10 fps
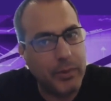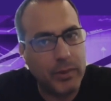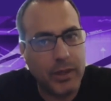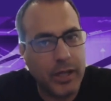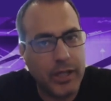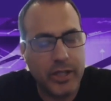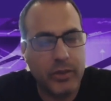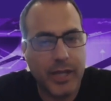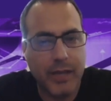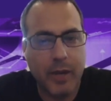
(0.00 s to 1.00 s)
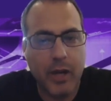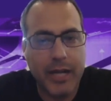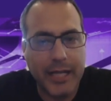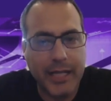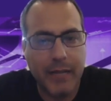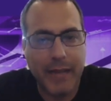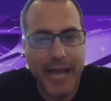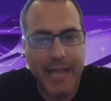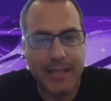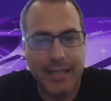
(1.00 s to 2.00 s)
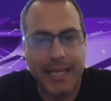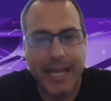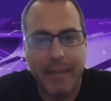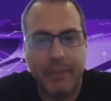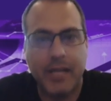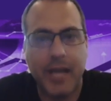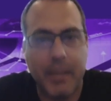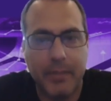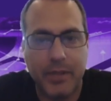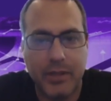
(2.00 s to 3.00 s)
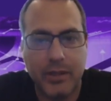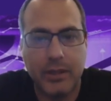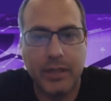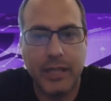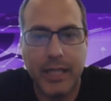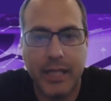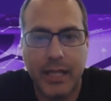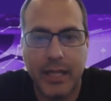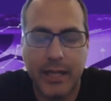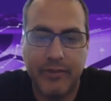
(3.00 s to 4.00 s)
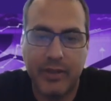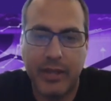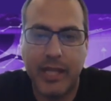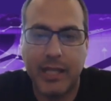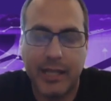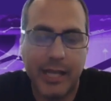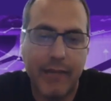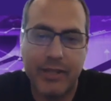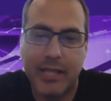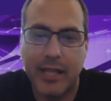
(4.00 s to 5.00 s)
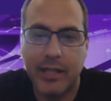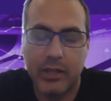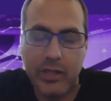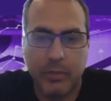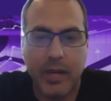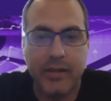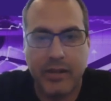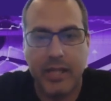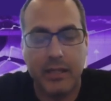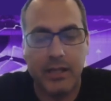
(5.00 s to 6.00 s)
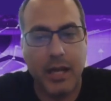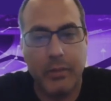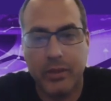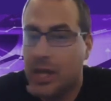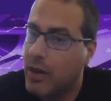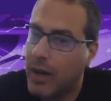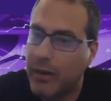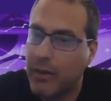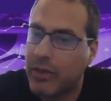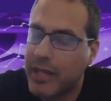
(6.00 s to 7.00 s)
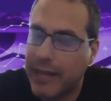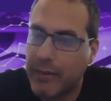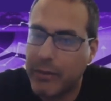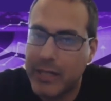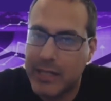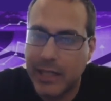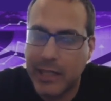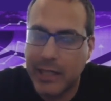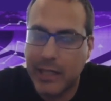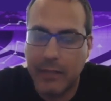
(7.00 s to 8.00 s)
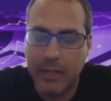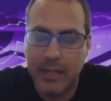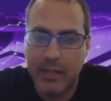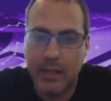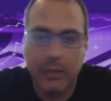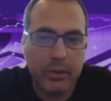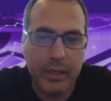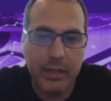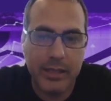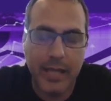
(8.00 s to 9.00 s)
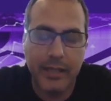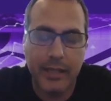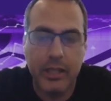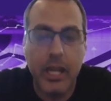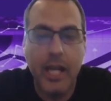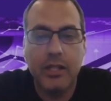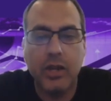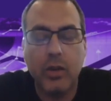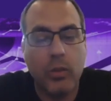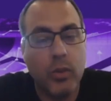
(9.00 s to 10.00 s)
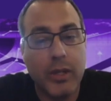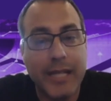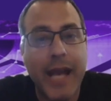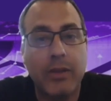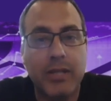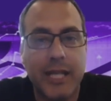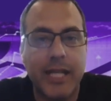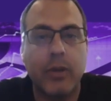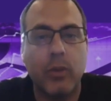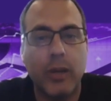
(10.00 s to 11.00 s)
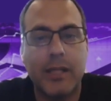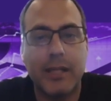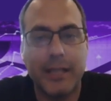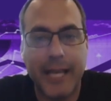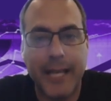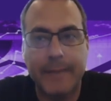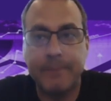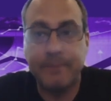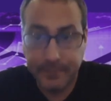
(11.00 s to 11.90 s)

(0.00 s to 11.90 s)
will argue that our income hasn't kept up. Certainly, uh, if you think that every 10 years the price of things double, I don't think everybody's income has doubled in 10 years. So we're now seeing once again,